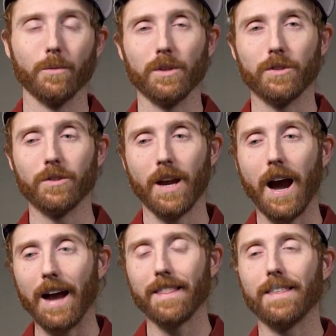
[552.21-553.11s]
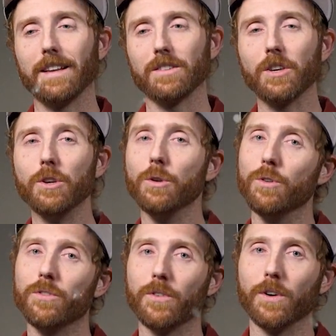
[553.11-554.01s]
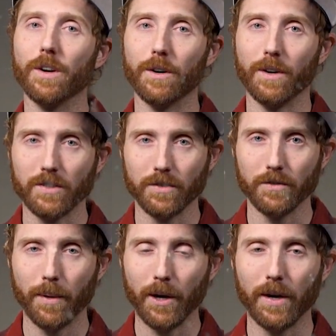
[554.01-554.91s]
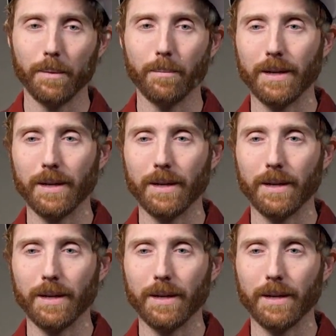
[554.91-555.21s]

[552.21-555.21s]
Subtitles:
which I think is huge for an aggressive bearing